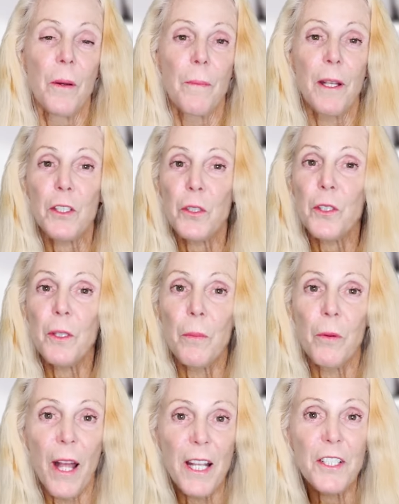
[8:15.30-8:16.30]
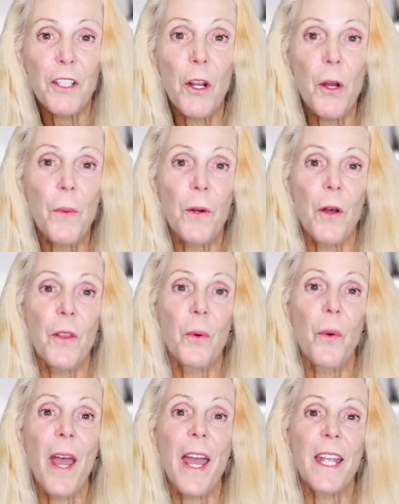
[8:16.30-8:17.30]
make sure your blinds are open all the
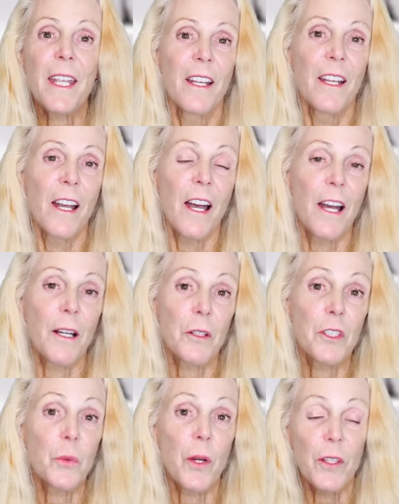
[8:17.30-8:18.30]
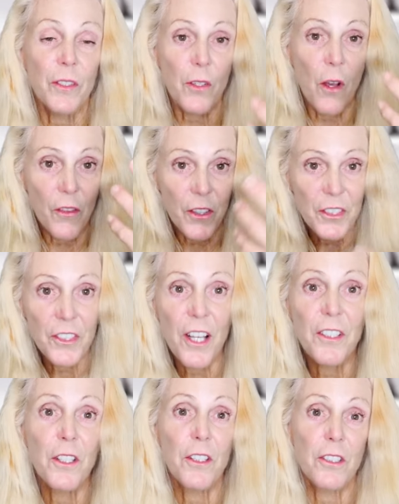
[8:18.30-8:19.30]
way, because you want the
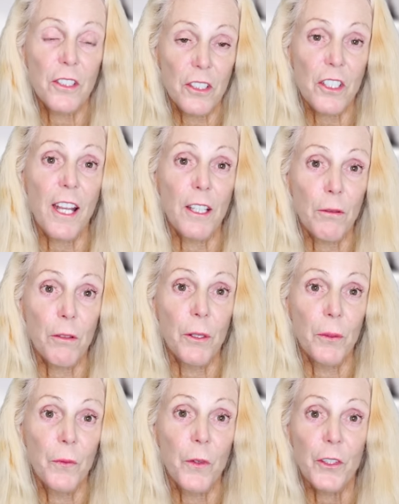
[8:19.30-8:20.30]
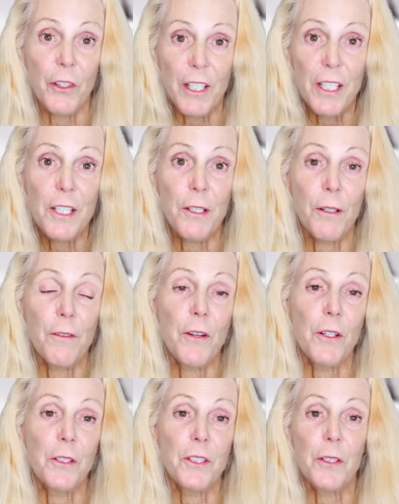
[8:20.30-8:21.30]
sun to shine through for your interior
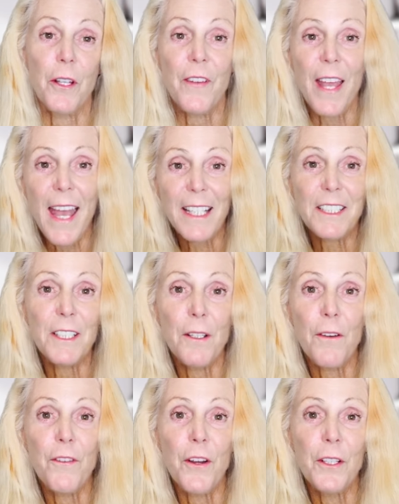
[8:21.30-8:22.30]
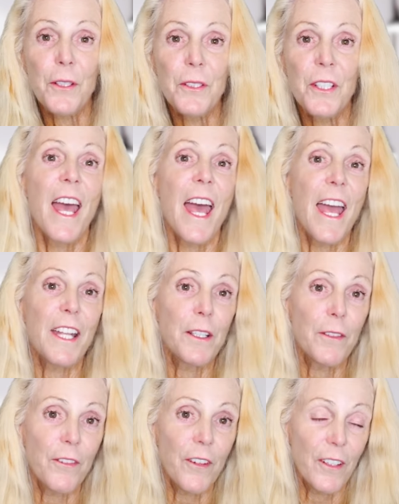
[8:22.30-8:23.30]
photos. So you have exterior photos and
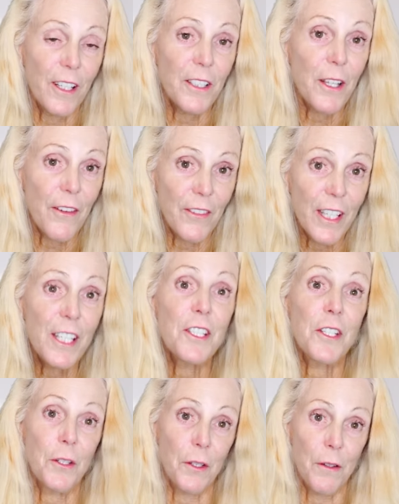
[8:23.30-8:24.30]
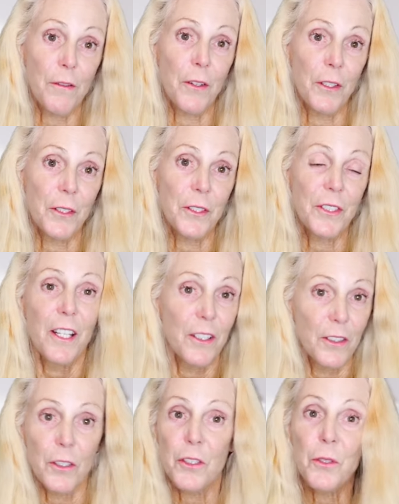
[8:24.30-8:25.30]
you have interior photos.
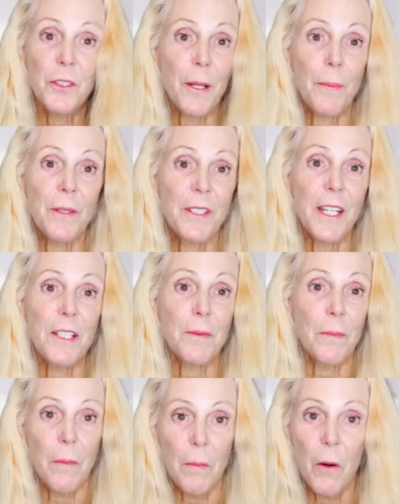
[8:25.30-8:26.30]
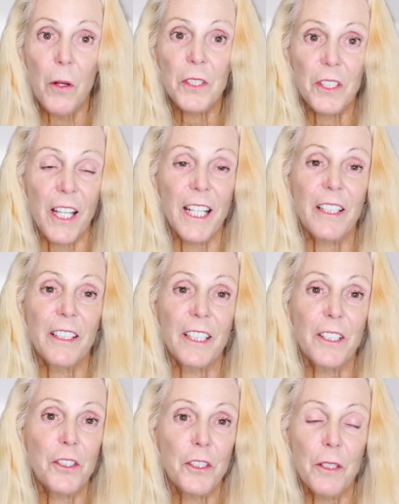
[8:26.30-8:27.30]
They're 2 separate days, most
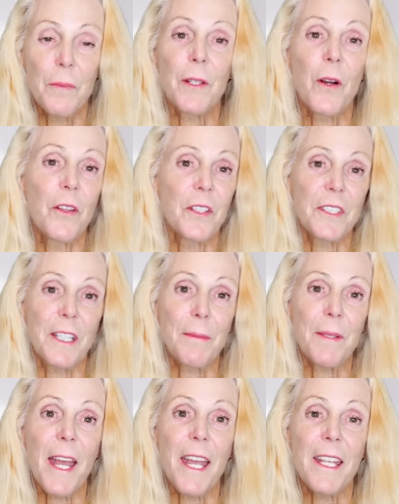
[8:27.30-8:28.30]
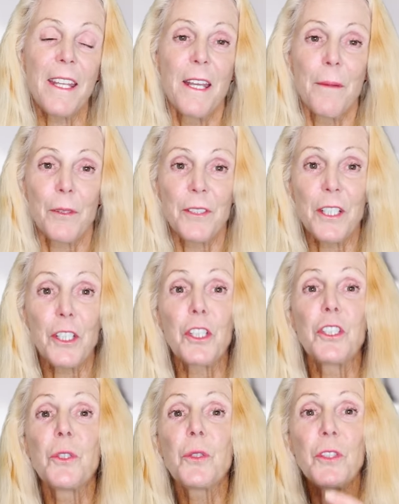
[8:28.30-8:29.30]
likely shouldn't be all the same day, because then you
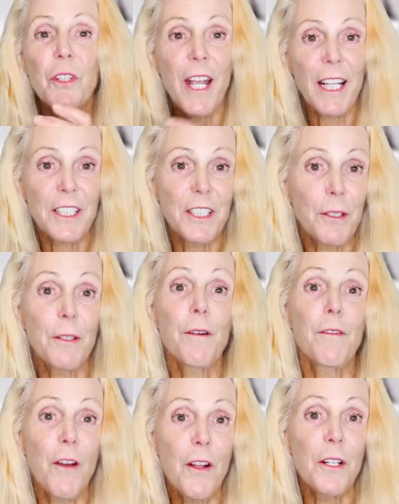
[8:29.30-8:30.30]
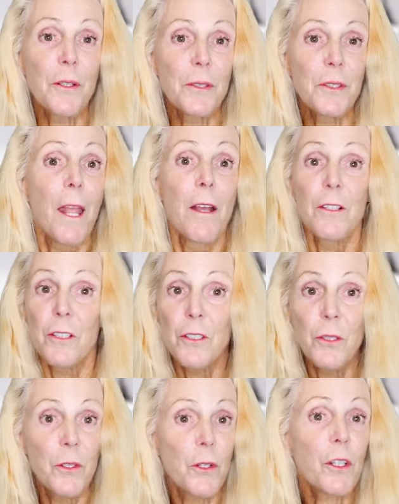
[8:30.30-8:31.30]
can use your exterior photos to
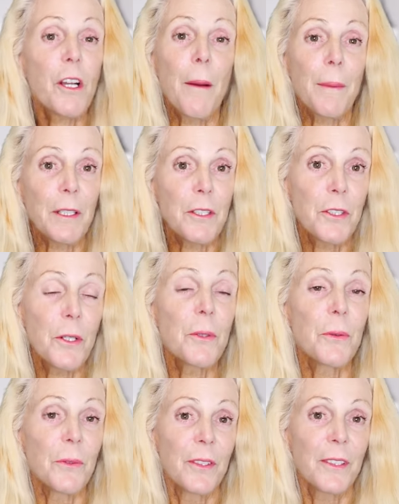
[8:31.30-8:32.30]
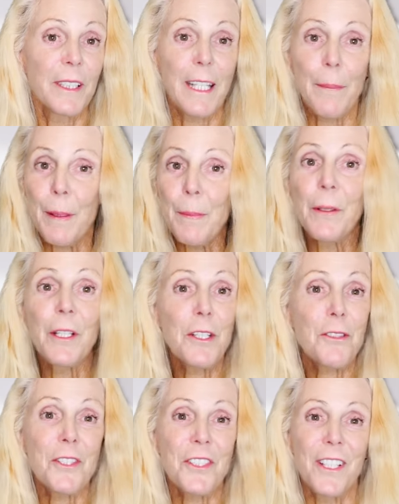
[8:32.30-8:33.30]
do your coming soon, to get people
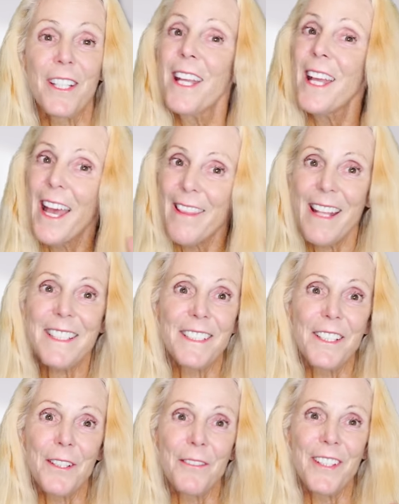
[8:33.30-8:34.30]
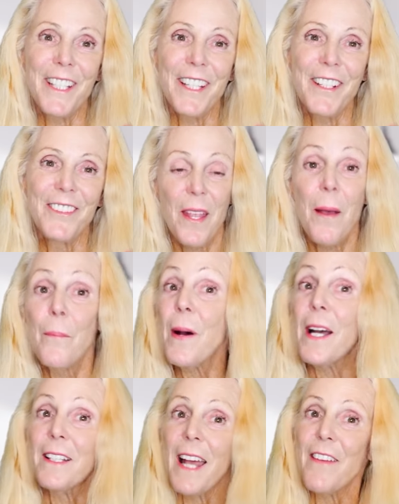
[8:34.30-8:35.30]
interested. And that's another video.
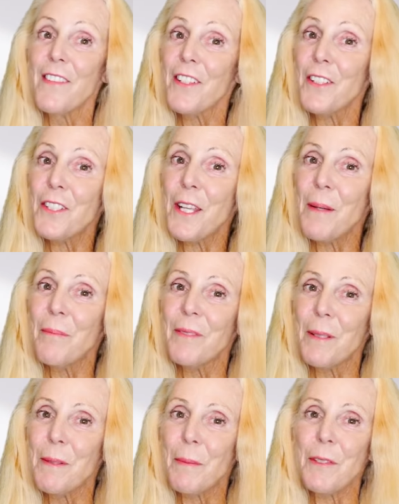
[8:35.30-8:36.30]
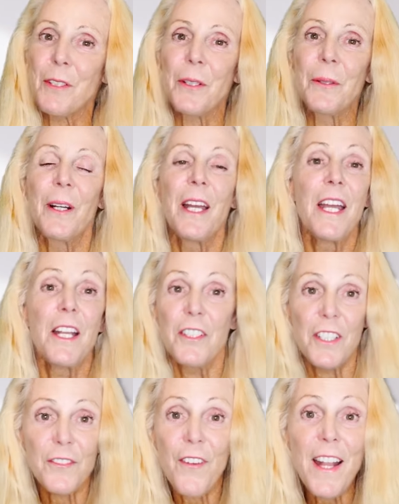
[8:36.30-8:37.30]
But I have another tip, tip number 2.
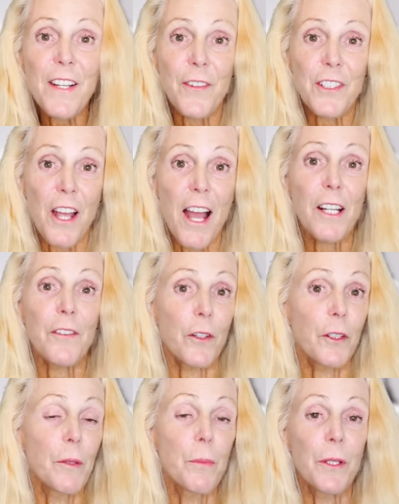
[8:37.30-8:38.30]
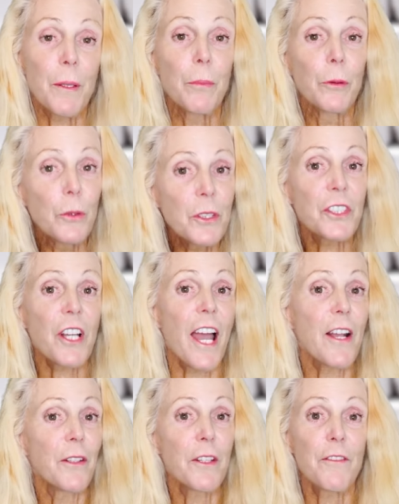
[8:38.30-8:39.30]
Just find a photographer who can put a blue
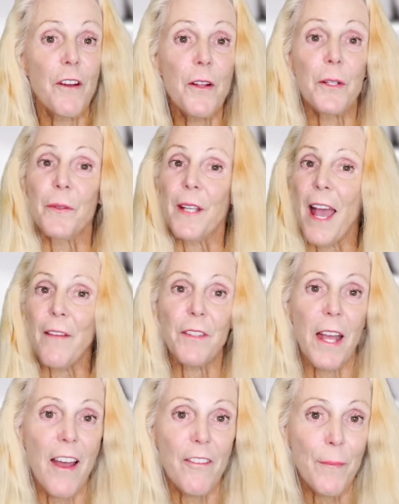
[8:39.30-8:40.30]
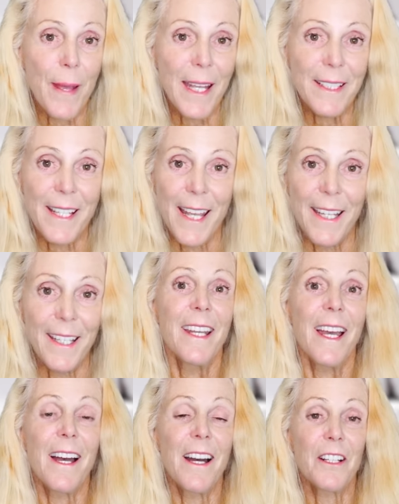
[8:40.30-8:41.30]
sky on the photo if you have to have a bad day.
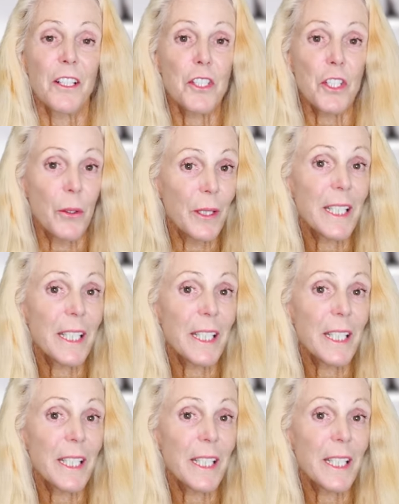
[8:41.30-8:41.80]
I'm going to show you an